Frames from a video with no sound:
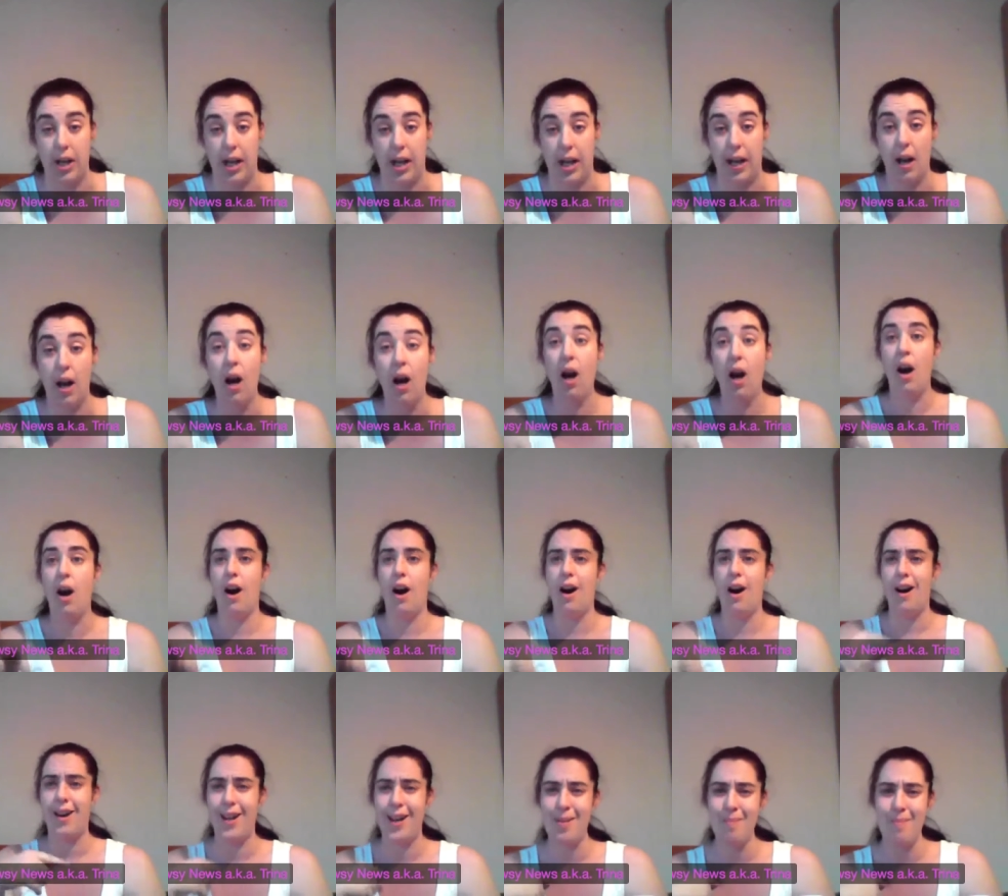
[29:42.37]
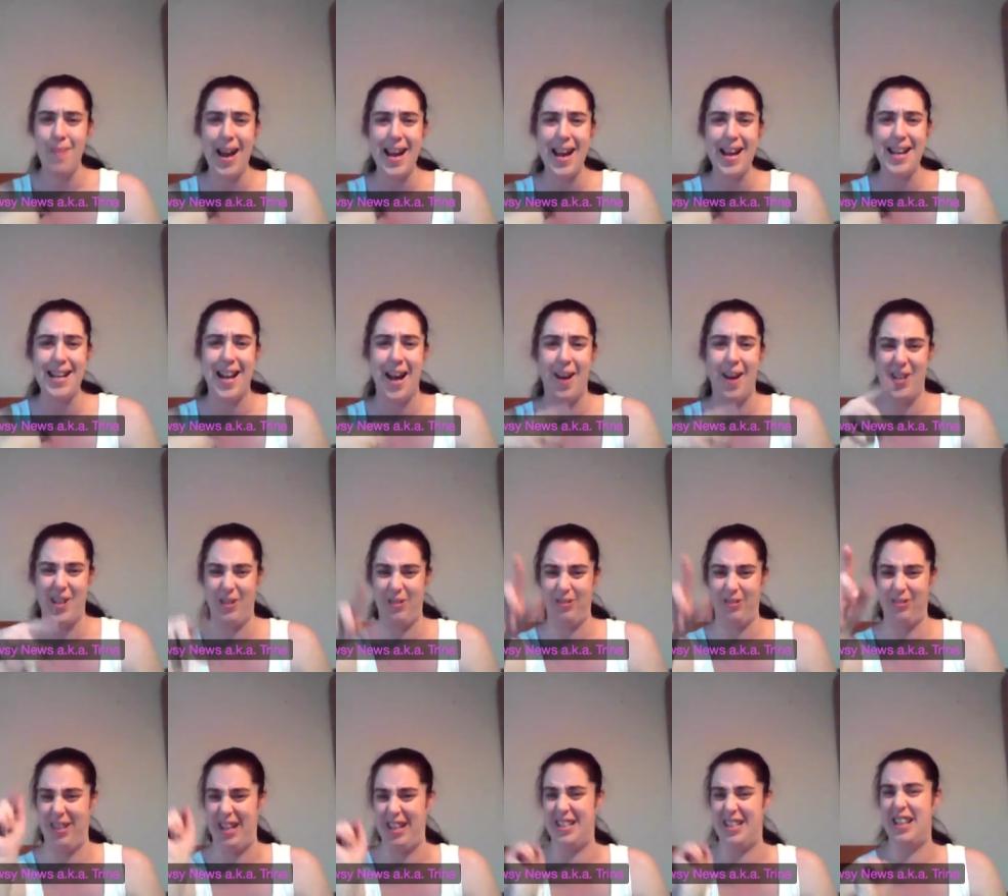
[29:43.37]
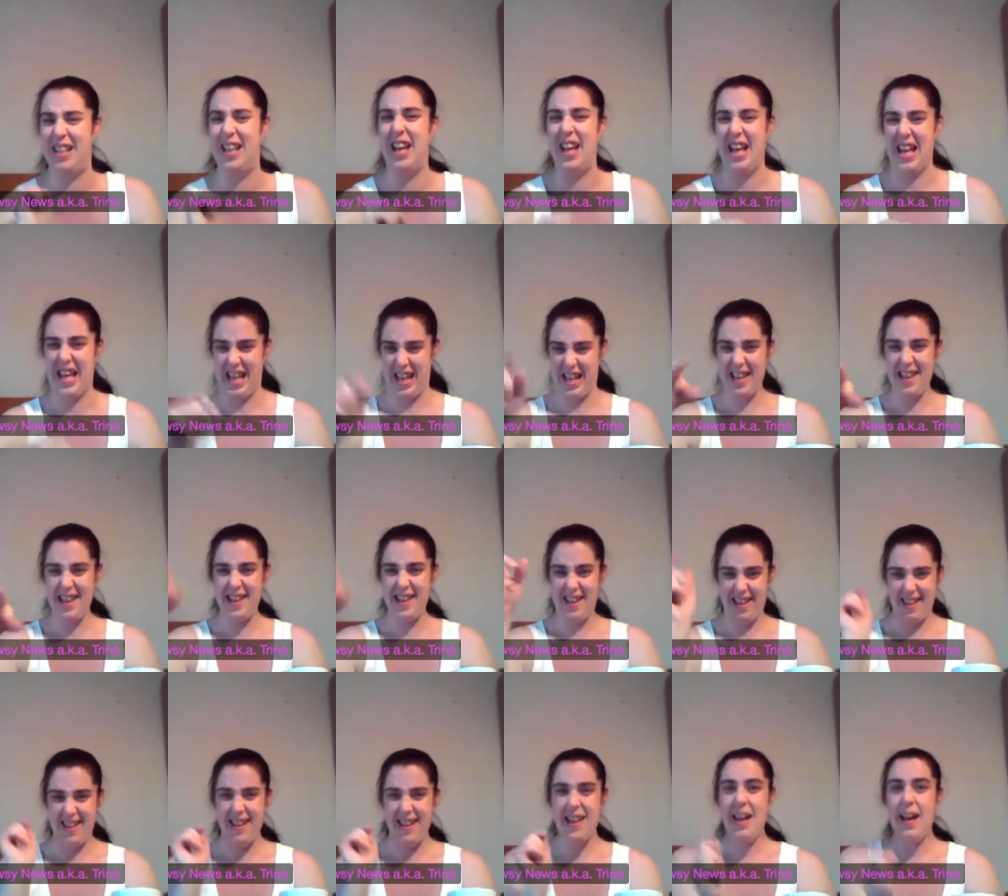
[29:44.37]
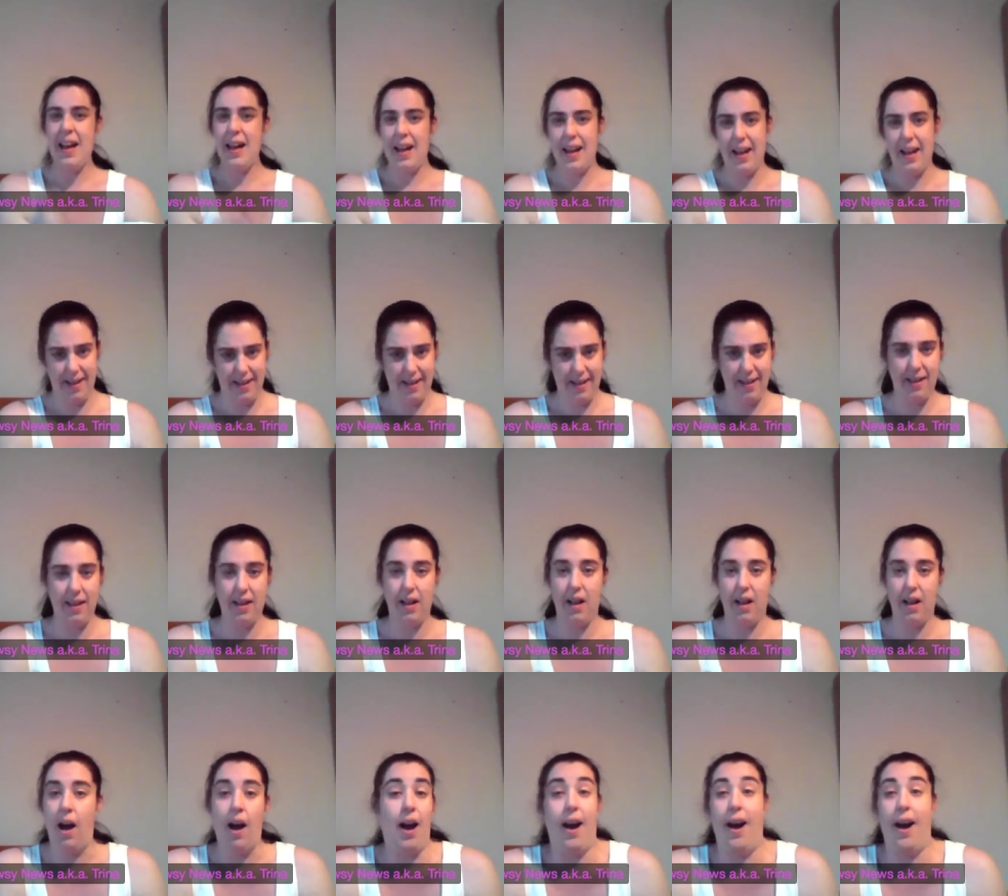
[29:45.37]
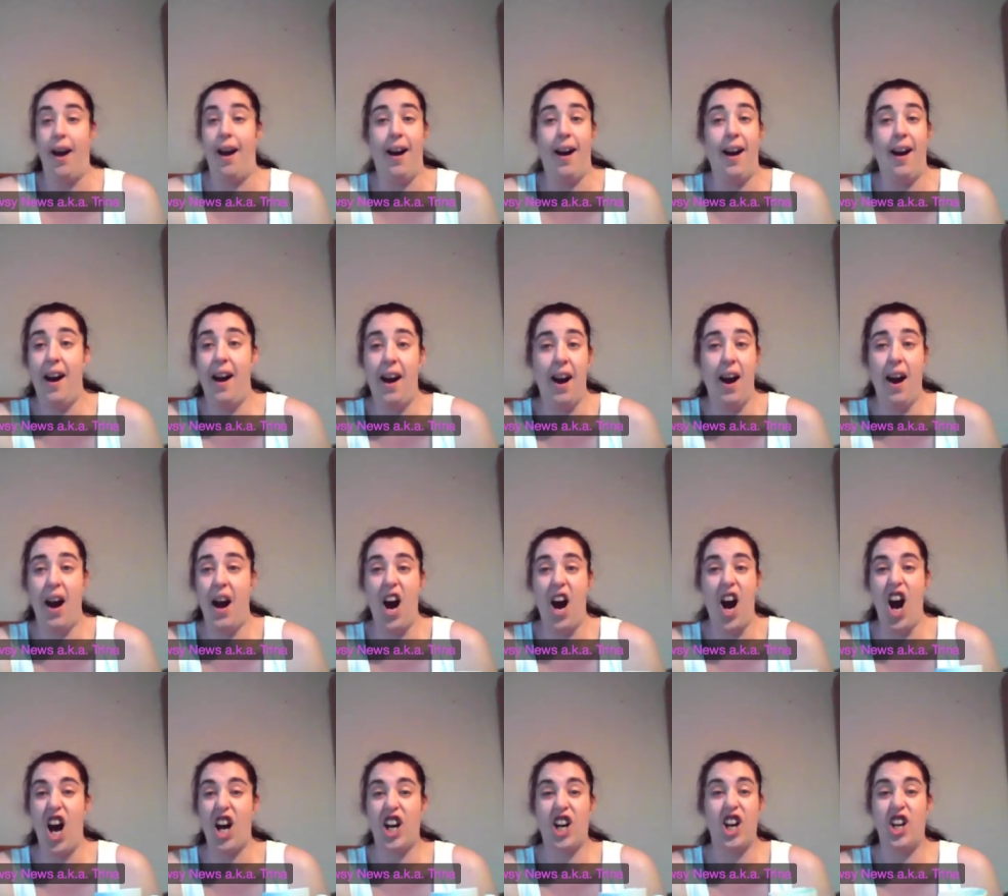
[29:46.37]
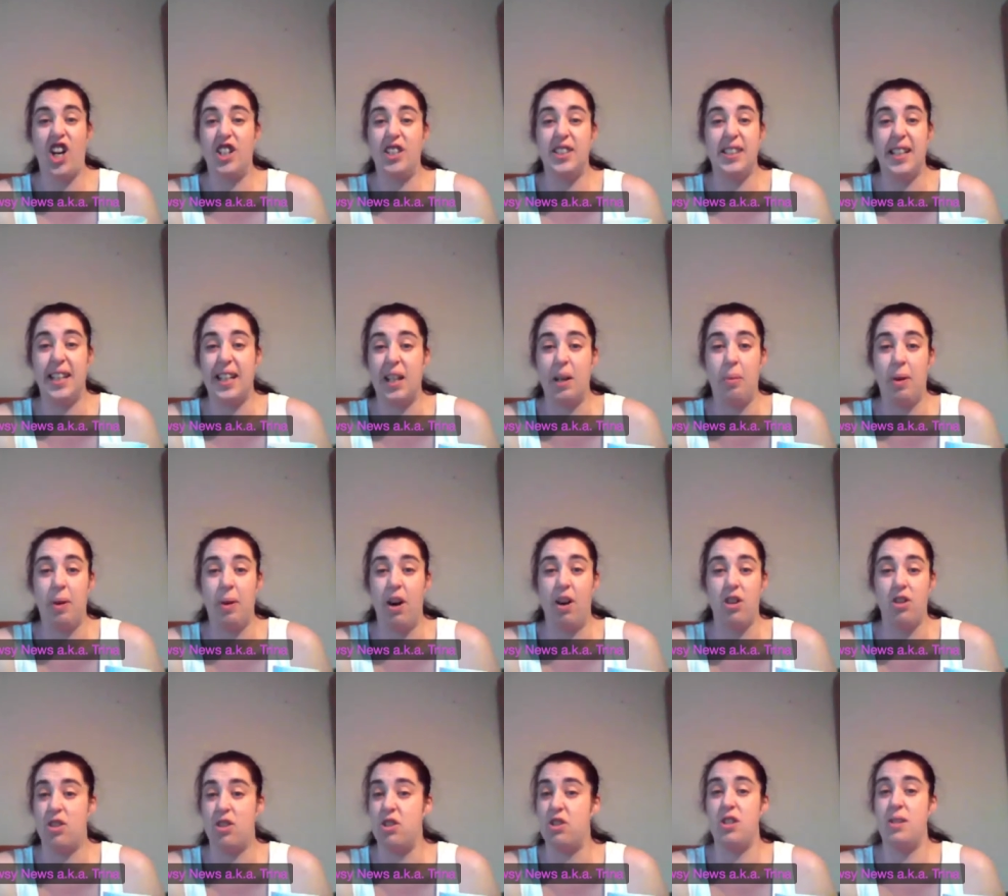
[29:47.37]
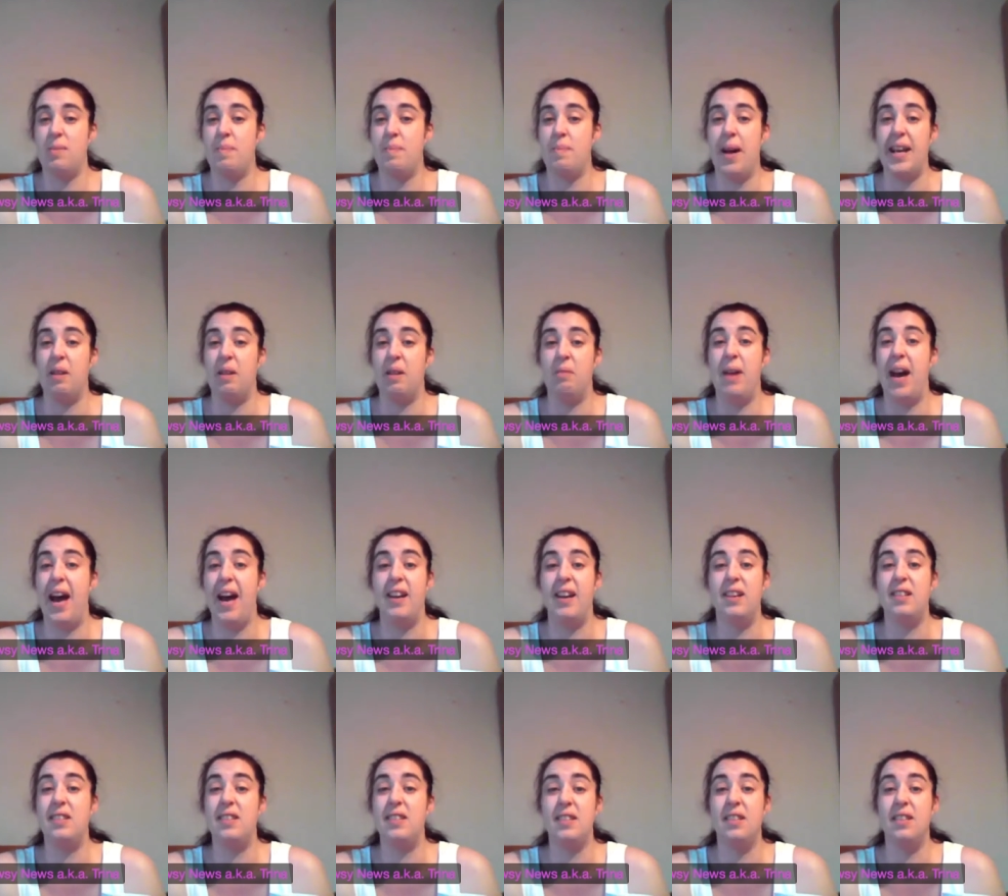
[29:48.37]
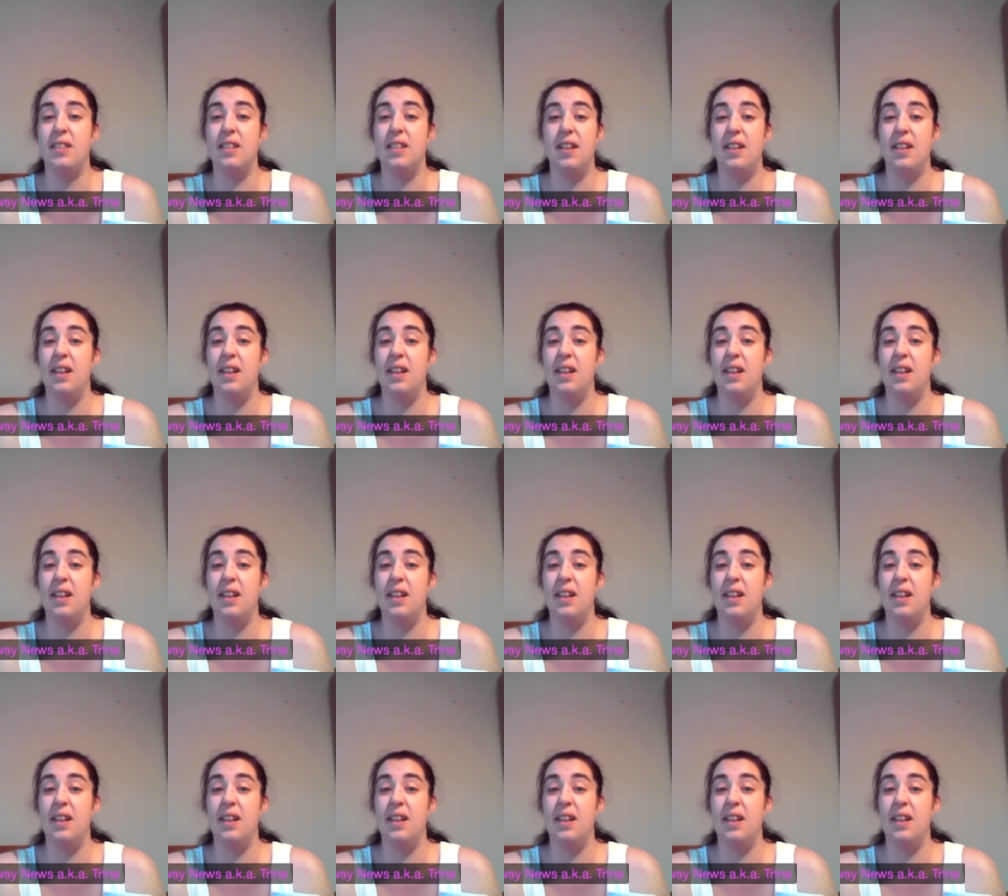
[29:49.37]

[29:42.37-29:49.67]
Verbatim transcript: it. I was going to say decoupage is in at the moment. That would be great to do that with it. Yeah. I can't decoupage. I just make a mess.